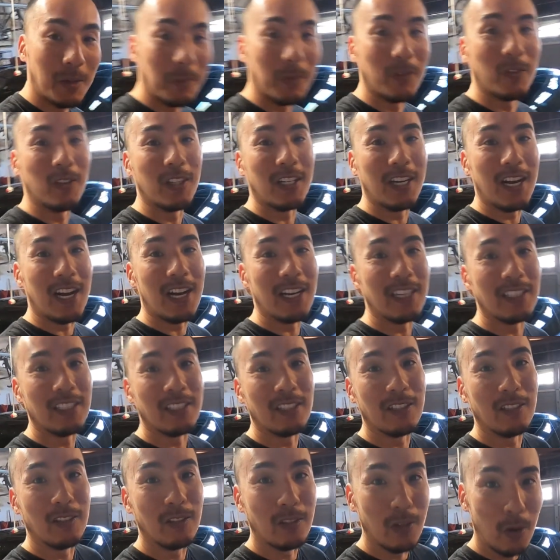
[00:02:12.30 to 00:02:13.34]
of you guys
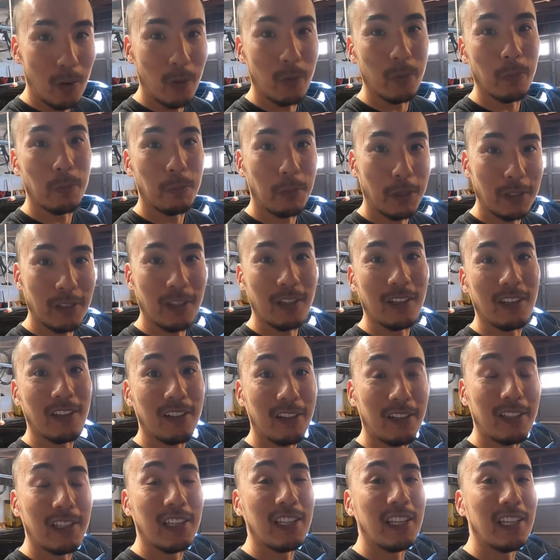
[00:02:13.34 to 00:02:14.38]
don't
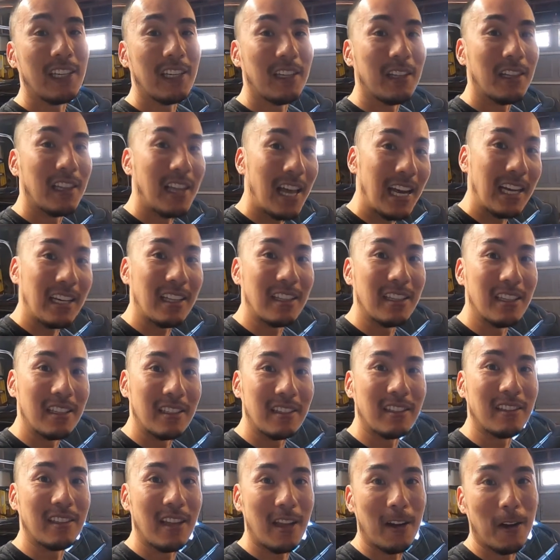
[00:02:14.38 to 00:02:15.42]
particularly like this
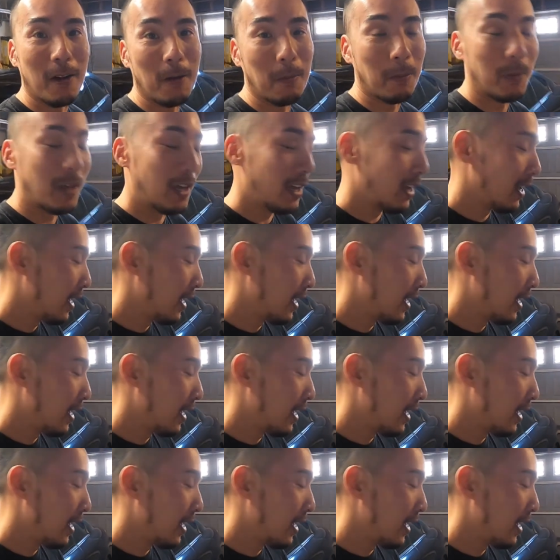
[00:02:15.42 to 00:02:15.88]
setup,